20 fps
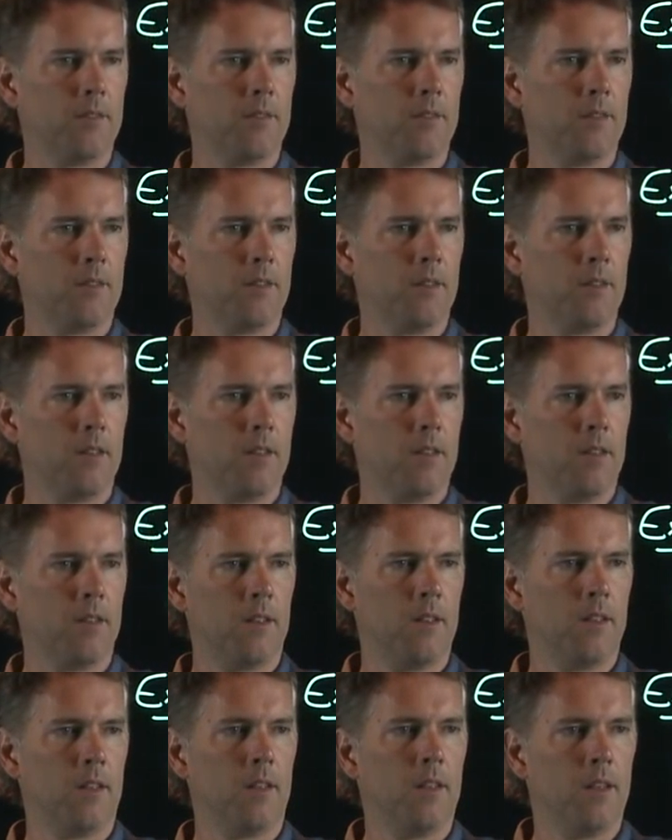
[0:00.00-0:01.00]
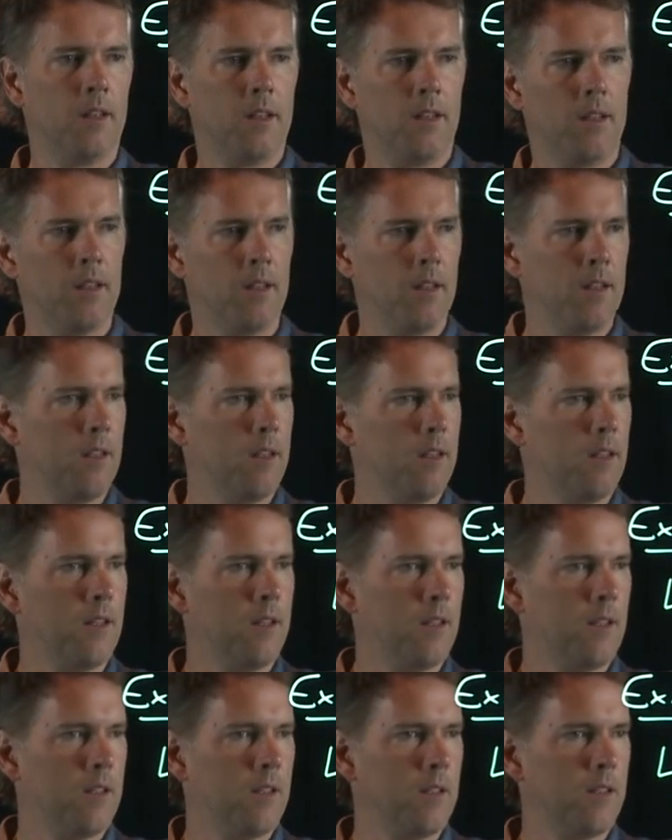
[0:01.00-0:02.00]

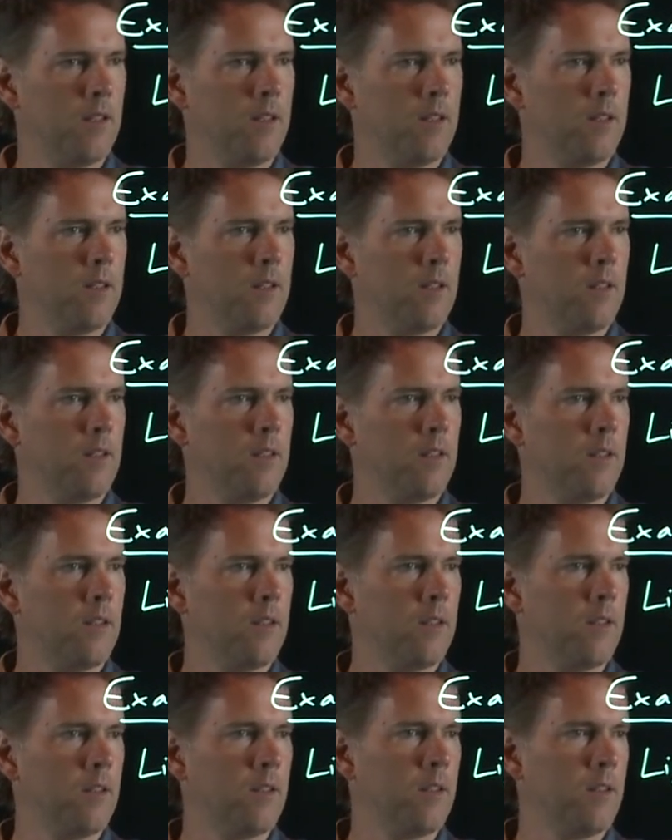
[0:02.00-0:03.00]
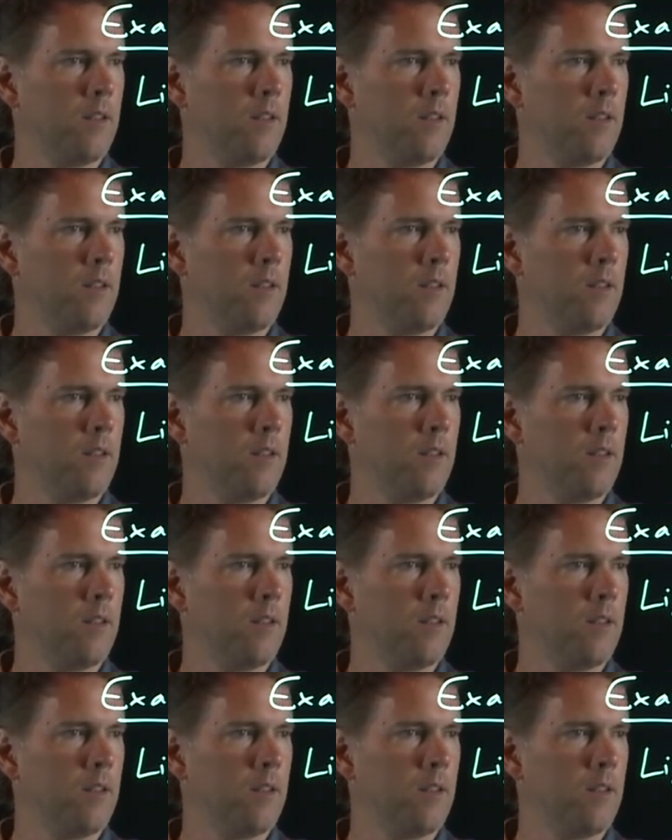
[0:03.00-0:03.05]
(no one is talking)